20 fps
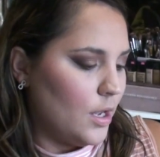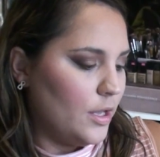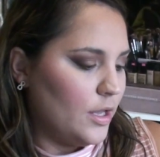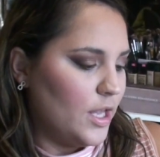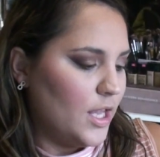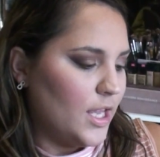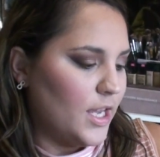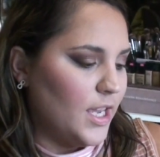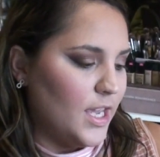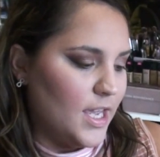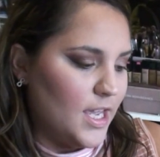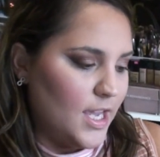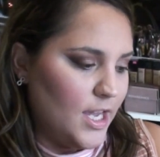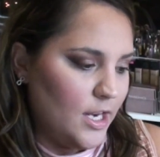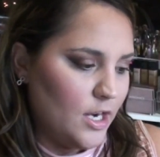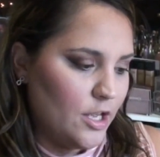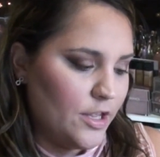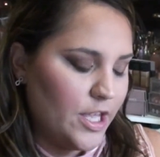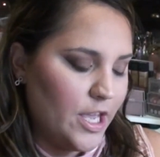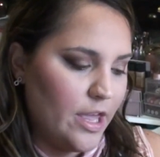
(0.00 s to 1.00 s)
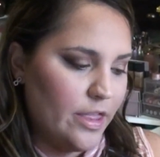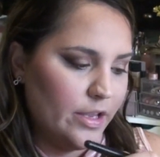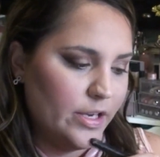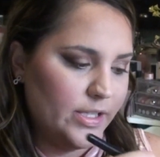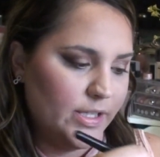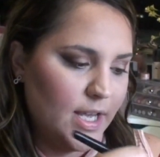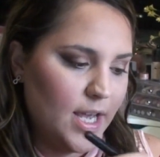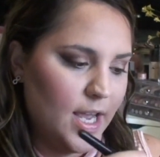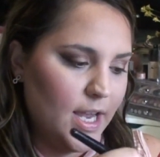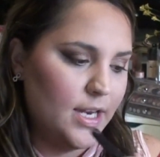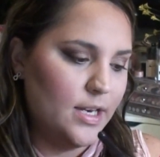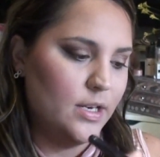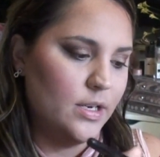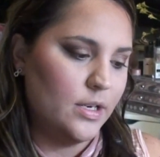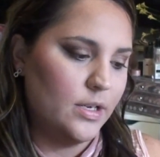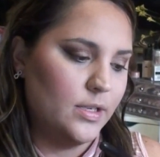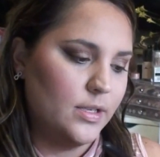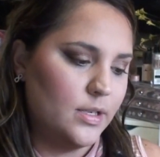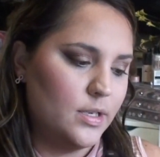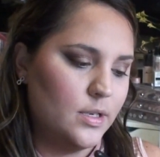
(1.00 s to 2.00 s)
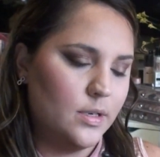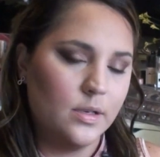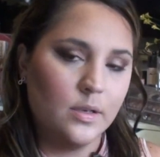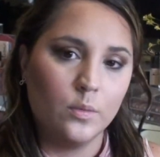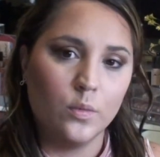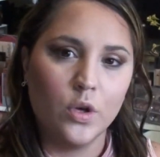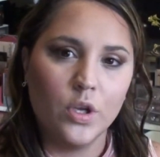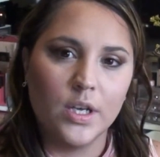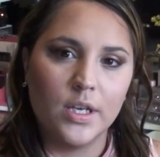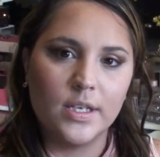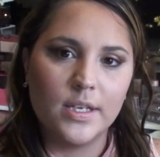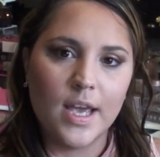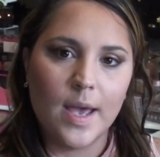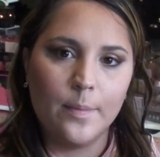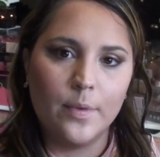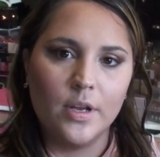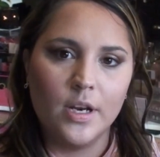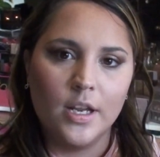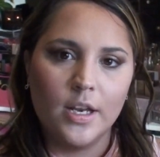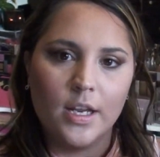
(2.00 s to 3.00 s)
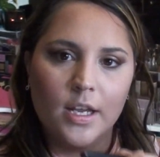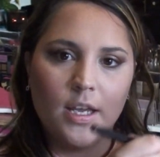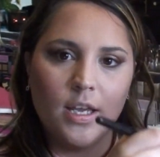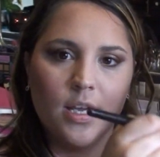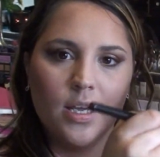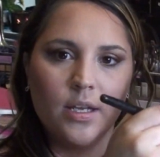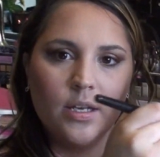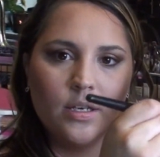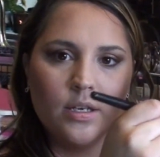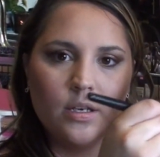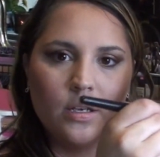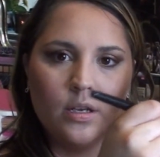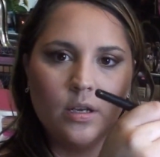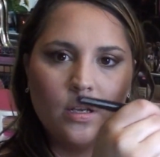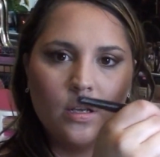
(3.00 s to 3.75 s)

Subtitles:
And then again on the other side, really tapping it in.